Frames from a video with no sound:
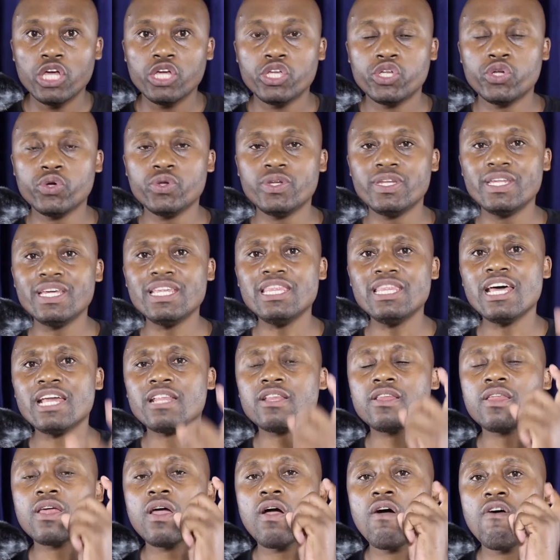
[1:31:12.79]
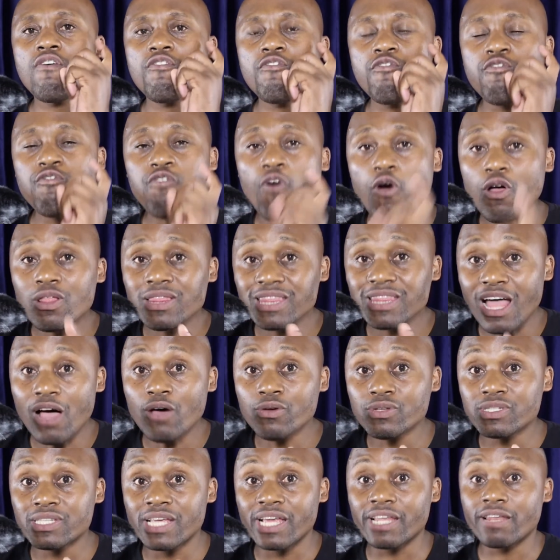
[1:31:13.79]
You need that
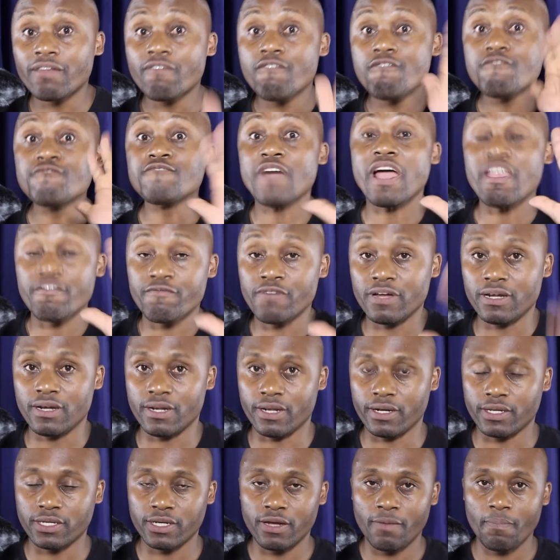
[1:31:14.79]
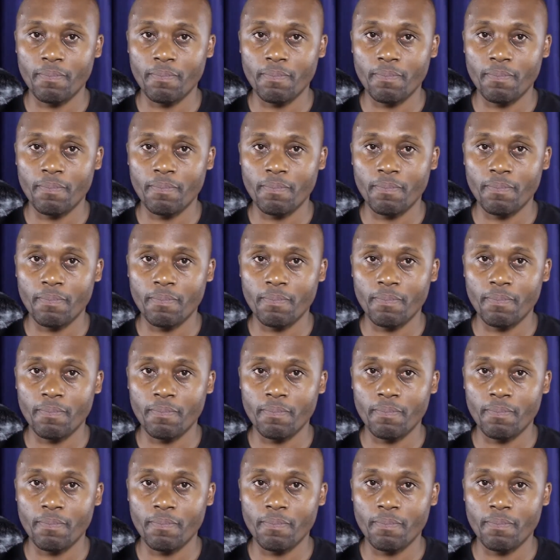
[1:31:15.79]
4,500.